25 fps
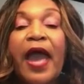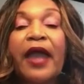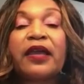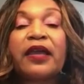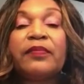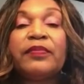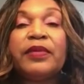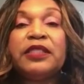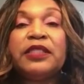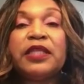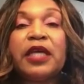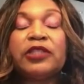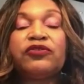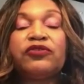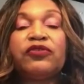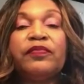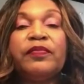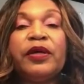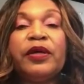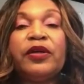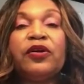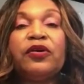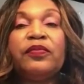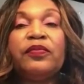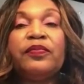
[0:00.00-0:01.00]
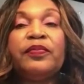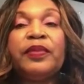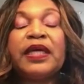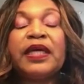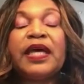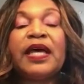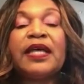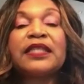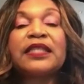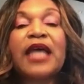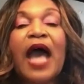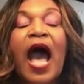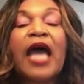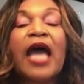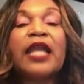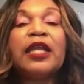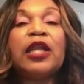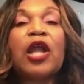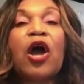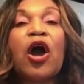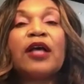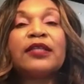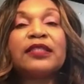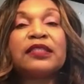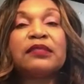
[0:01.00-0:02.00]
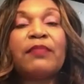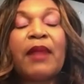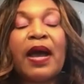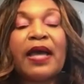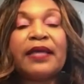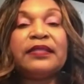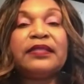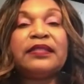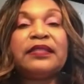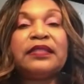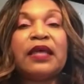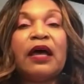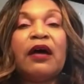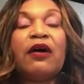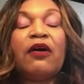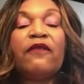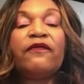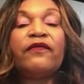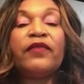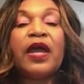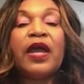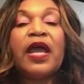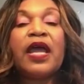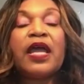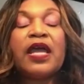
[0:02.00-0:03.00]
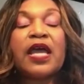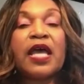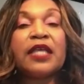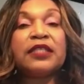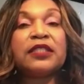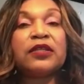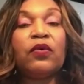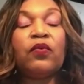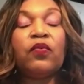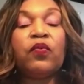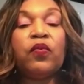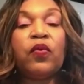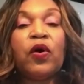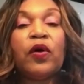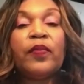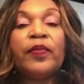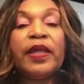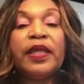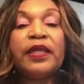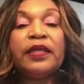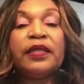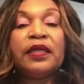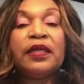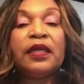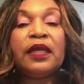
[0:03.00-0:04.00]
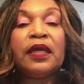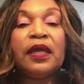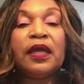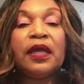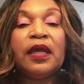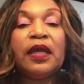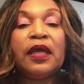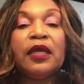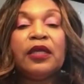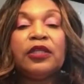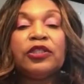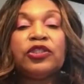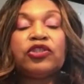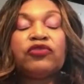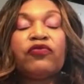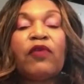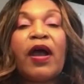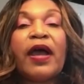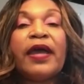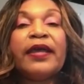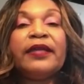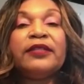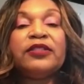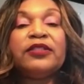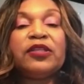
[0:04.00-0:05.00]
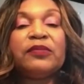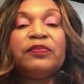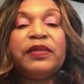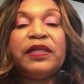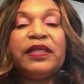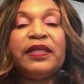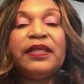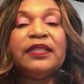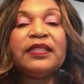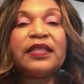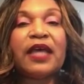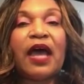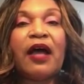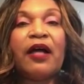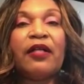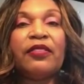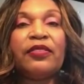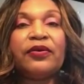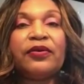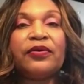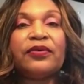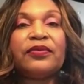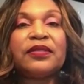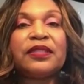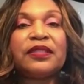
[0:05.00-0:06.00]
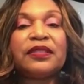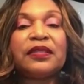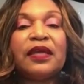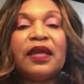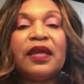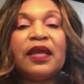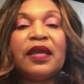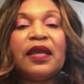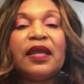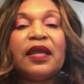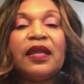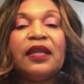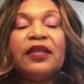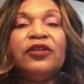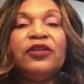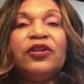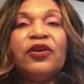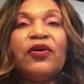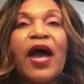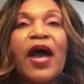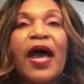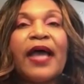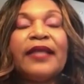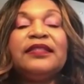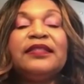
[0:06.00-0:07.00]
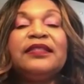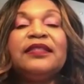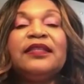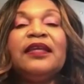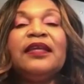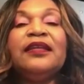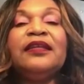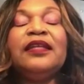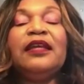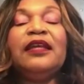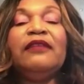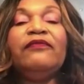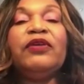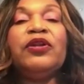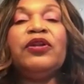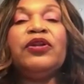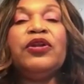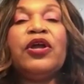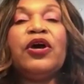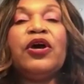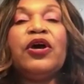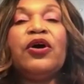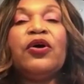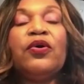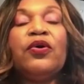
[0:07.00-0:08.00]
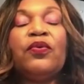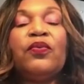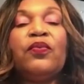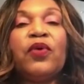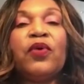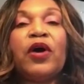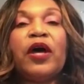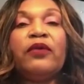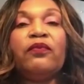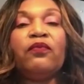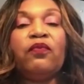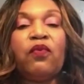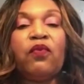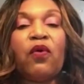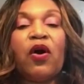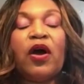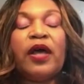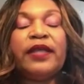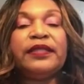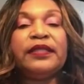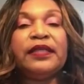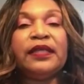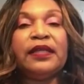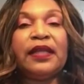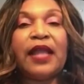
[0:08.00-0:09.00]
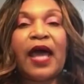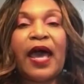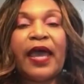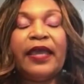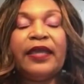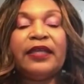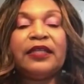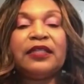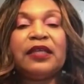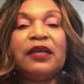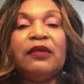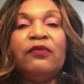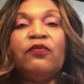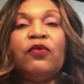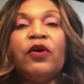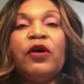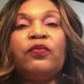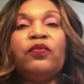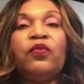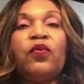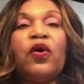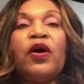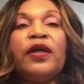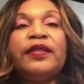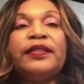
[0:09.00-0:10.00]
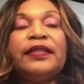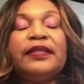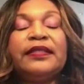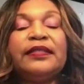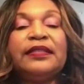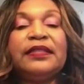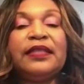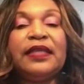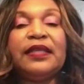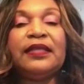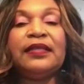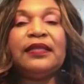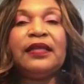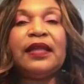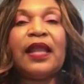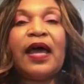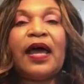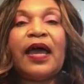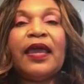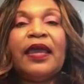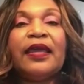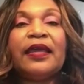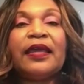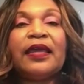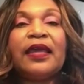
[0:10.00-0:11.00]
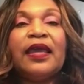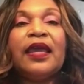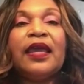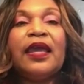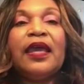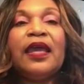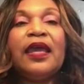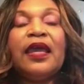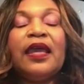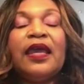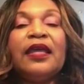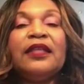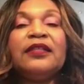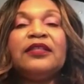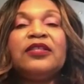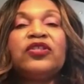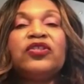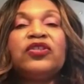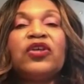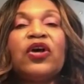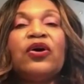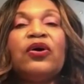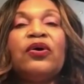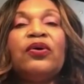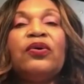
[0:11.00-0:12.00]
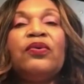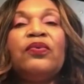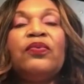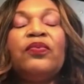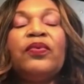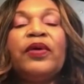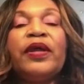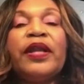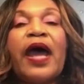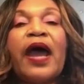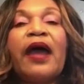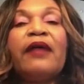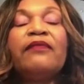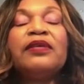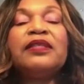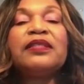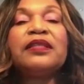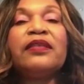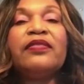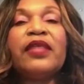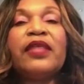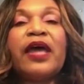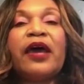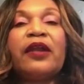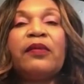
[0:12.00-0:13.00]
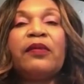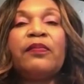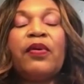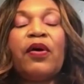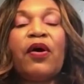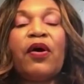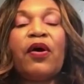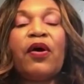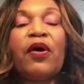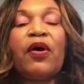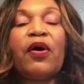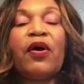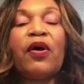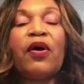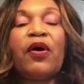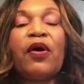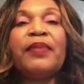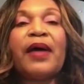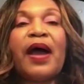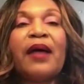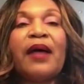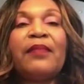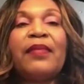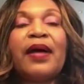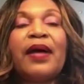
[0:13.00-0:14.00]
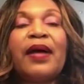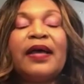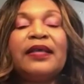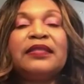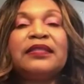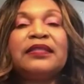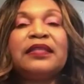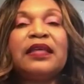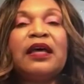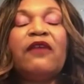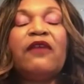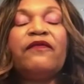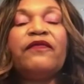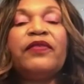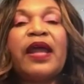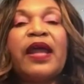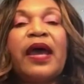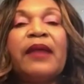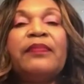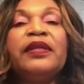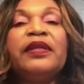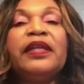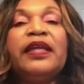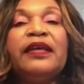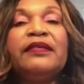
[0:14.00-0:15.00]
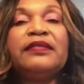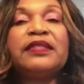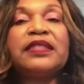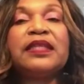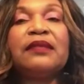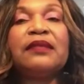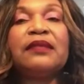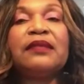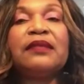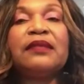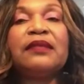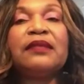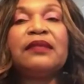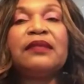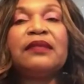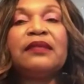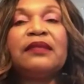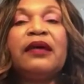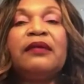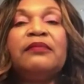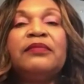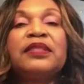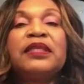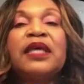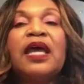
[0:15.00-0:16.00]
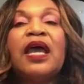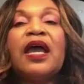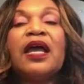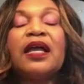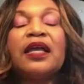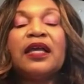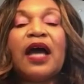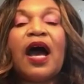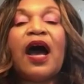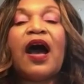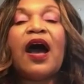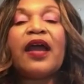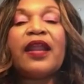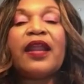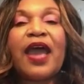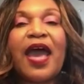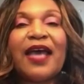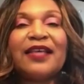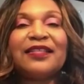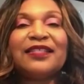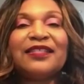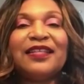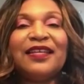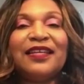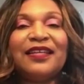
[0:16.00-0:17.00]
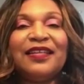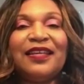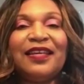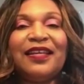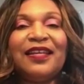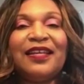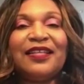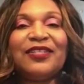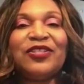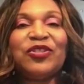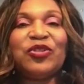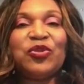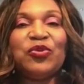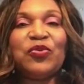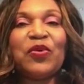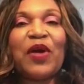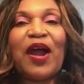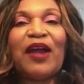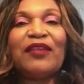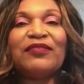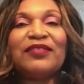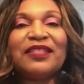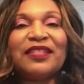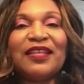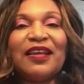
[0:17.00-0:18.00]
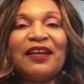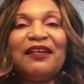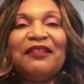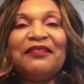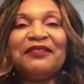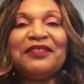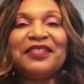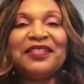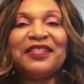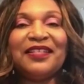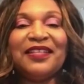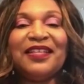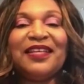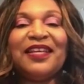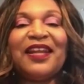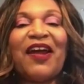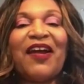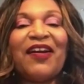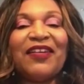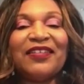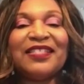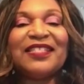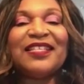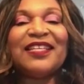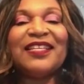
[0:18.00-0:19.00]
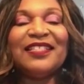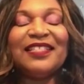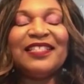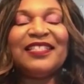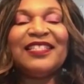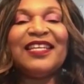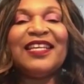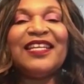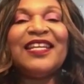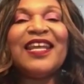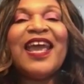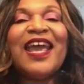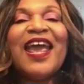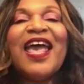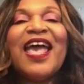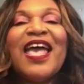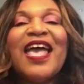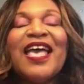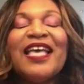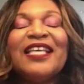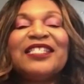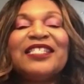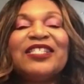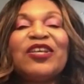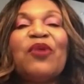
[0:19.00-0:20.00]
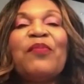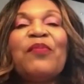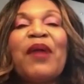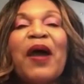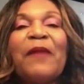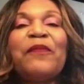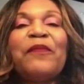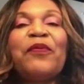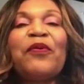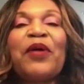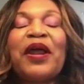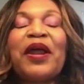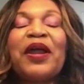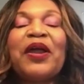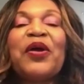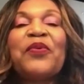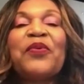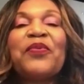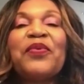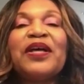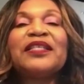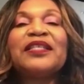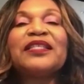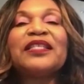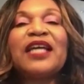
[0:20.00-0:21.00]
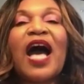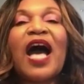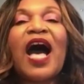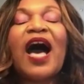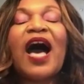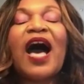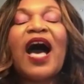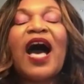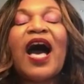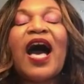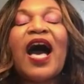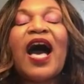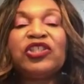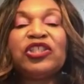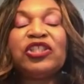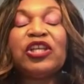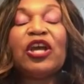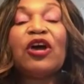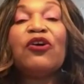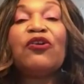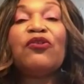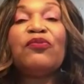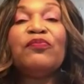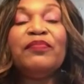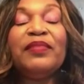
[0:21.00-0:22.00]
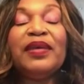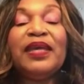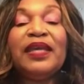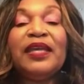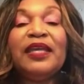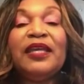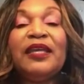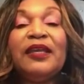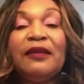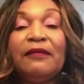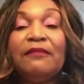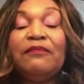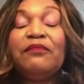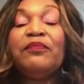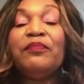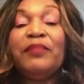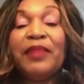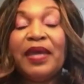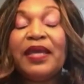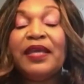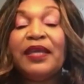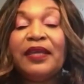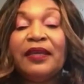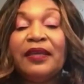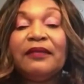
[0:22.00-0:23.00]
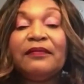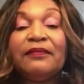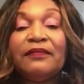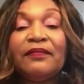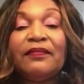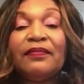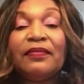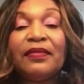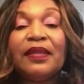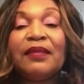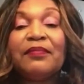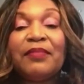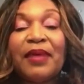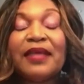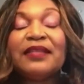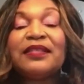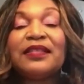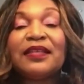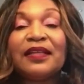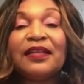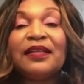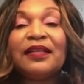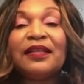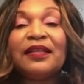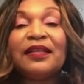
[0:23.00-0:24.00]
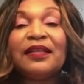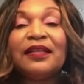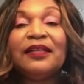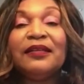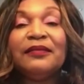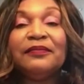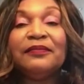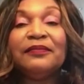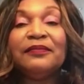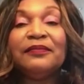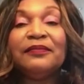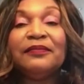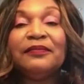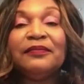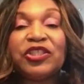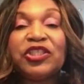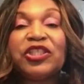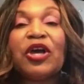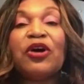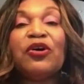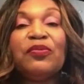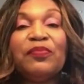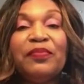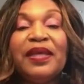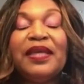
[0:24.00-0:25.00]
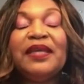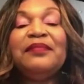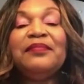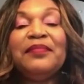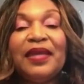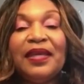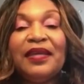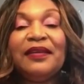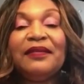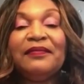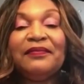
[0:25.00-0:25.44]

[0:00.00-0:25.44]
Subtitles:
can be detrimental, because I lost myself as a woman trying to please others. I didn't even know what Wanda liked and what Wanda didn't like. And so when I was in that apartment by myself, and I believe sometimes God has to get us to ourselves to get our attention. And so my prayer was, God, show me me, basically, show me me.